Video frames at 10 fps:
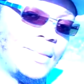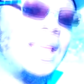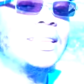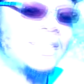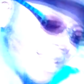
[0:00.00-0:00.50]

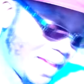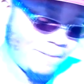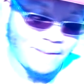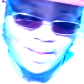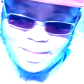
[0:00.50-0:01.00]
It's
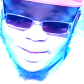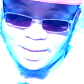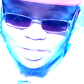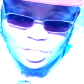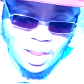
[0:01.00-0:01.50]
that right
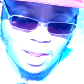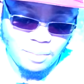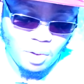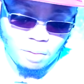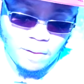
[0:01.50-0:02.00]
there, a shiny
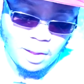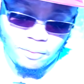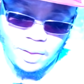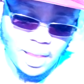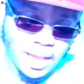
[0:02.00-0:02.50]

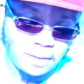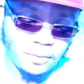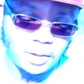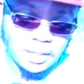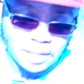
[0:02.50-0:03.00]
Marowak. We asked
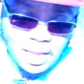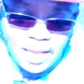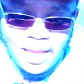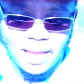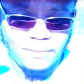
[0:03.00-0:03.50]
for this,
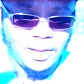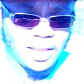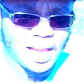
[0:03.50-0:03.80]
and we